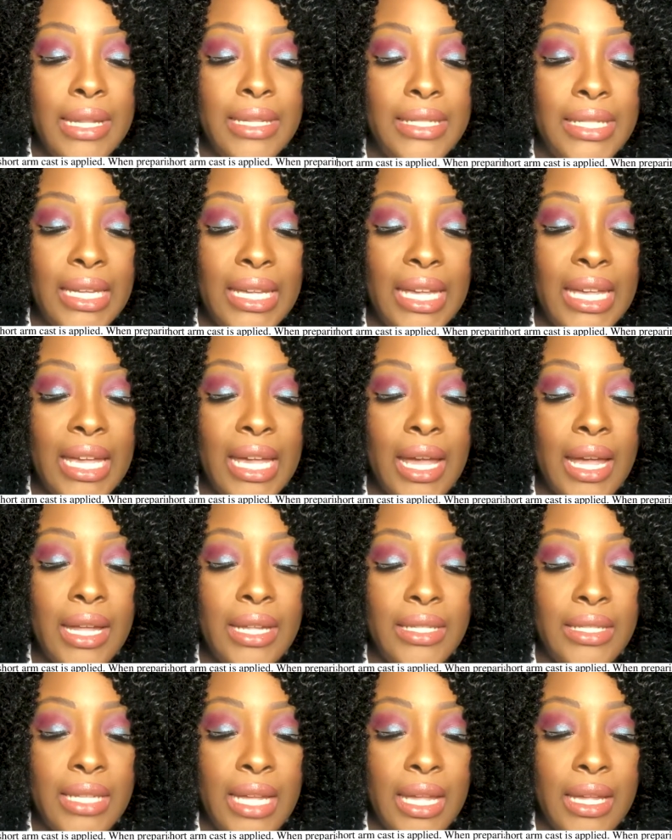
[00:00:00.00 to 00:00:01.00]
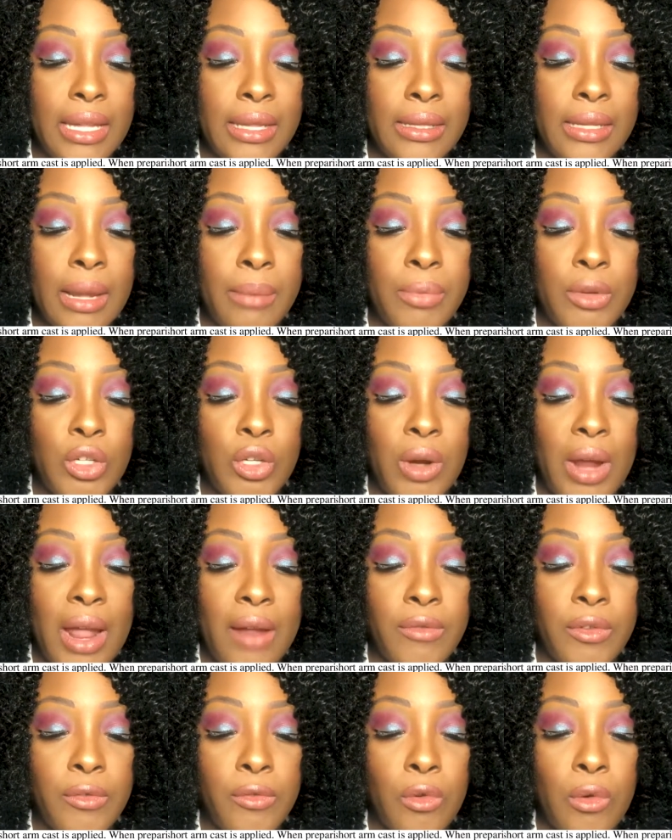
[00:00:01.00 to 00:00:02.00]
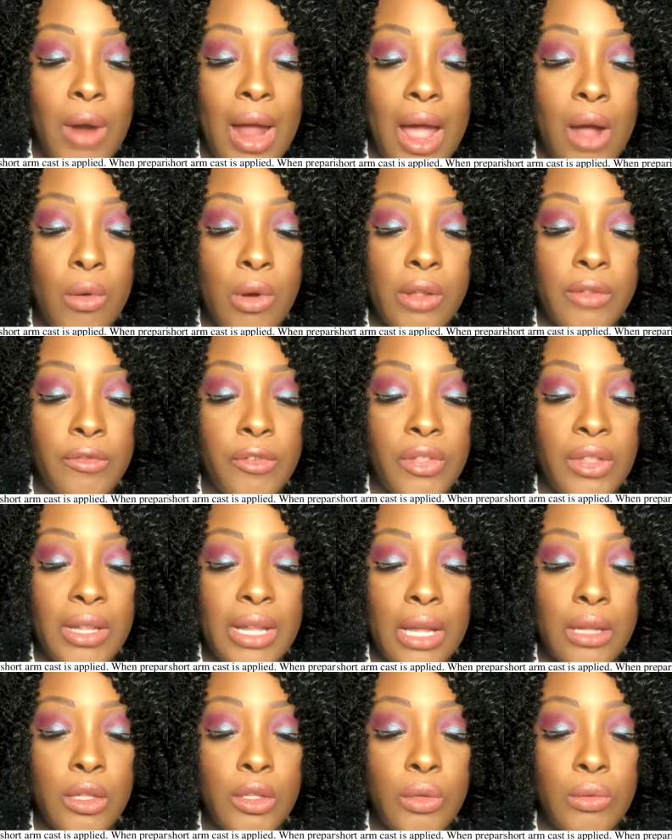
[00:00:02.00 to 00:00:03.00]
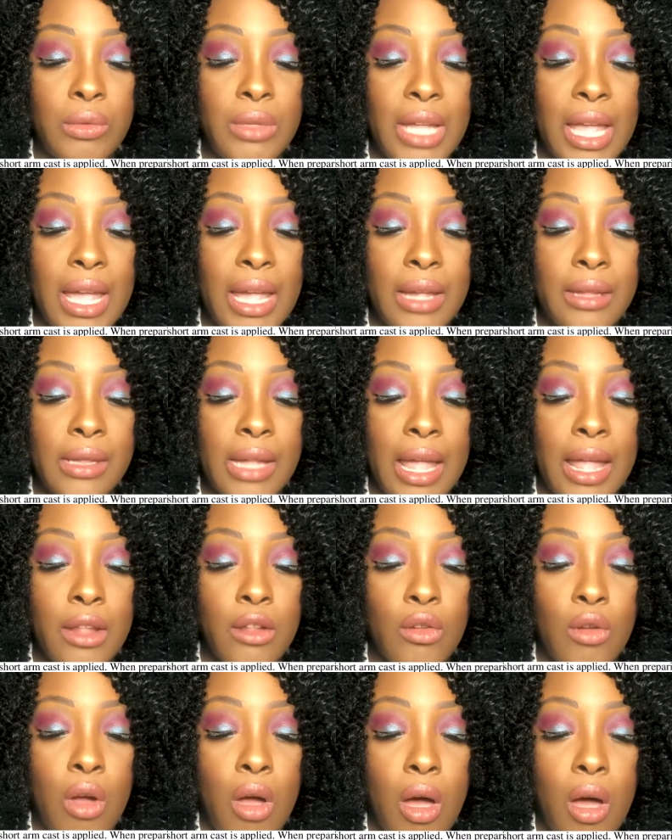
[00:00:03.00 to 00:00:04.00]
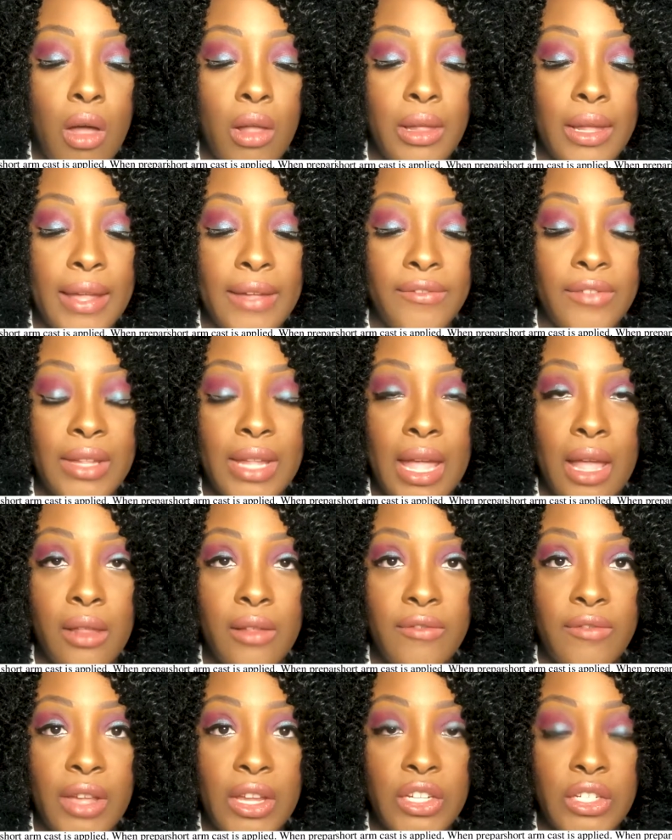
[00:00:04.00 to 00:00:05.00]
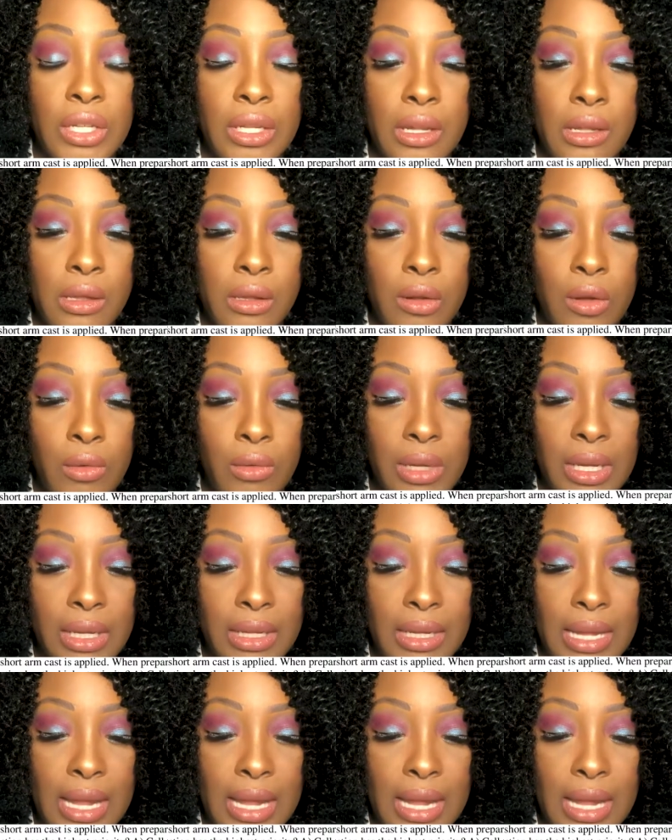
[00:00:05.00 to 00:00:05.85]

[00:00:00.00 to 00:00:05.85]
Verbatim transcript: D, take his temperature every four hours for the next two days and call if an elevation is noted.